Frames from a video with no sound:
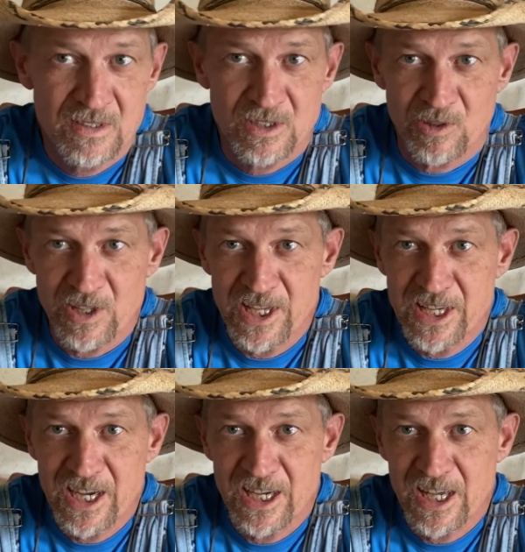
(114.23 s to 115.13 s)
So they
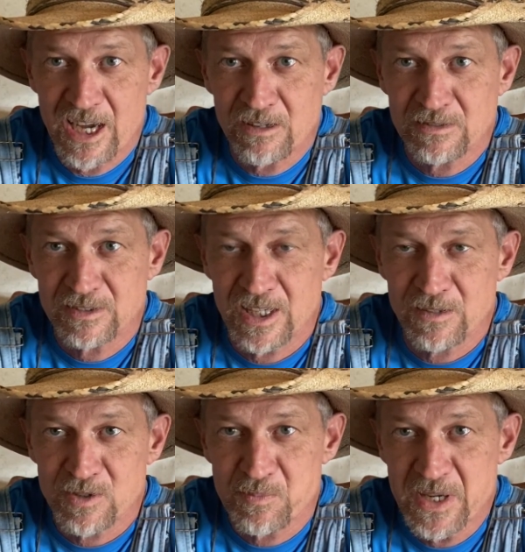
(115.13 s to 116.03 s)
got out and I
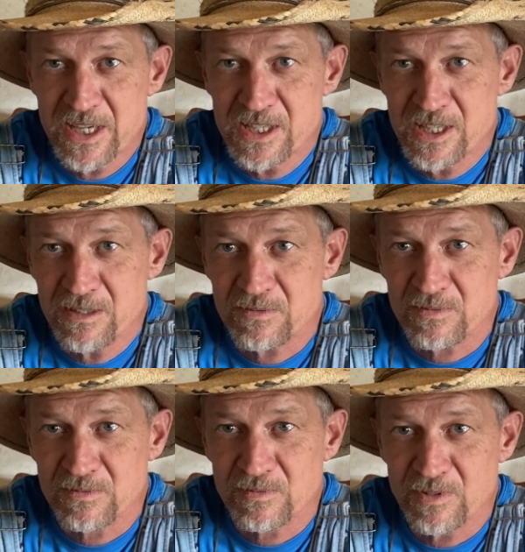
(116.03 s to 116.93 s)
was busy.
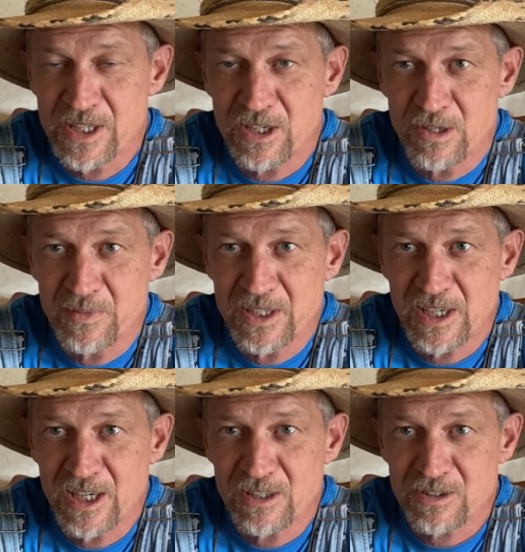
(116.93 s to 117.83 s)
We come in the
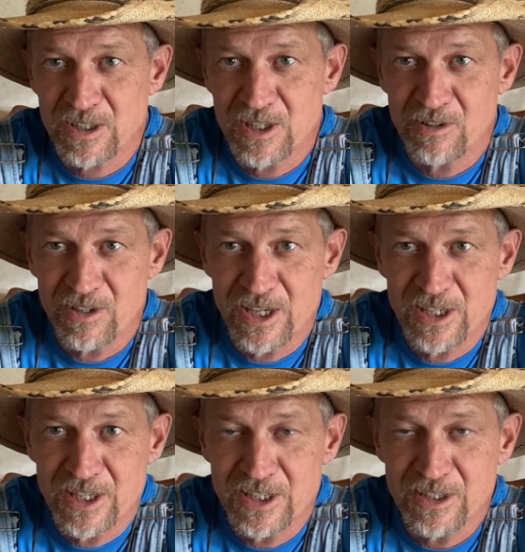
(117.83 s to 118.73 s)
house later that
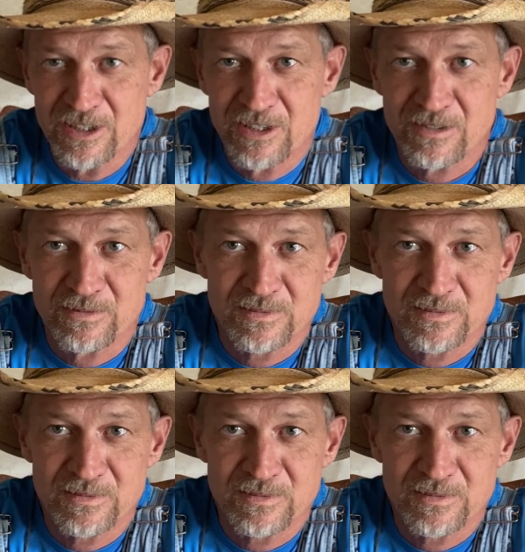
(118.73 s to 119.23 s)
evening.